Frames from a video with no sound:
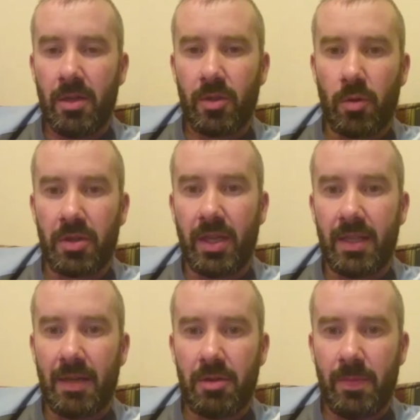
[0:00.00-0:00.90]
sorted
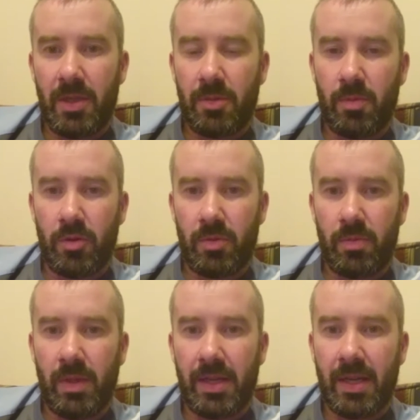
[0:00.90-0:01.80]
things out a bit, but
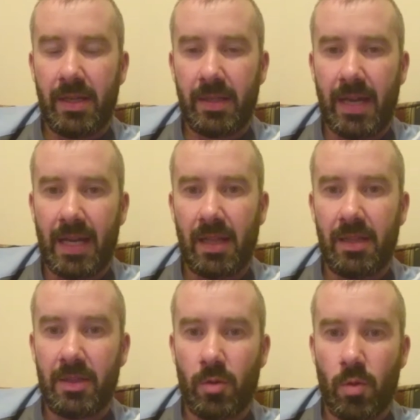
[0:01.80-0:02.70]
we let
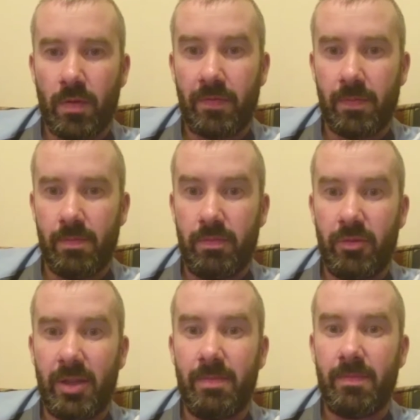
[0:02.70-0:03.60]
Achill scored from
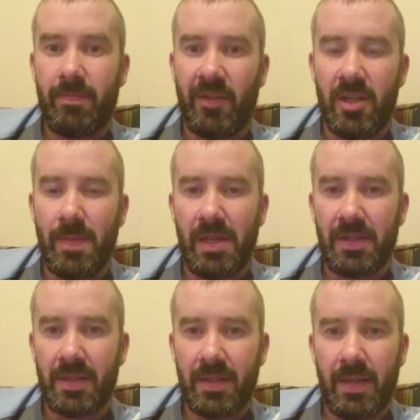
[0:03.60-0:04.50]
within 5
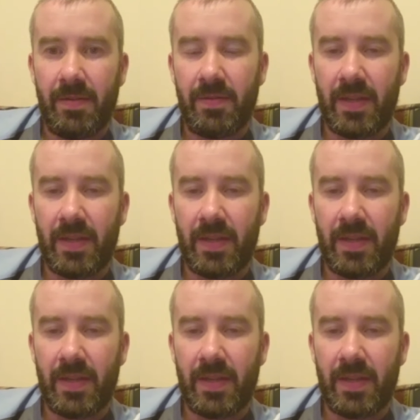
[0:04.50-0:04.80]
minutes, I'd say,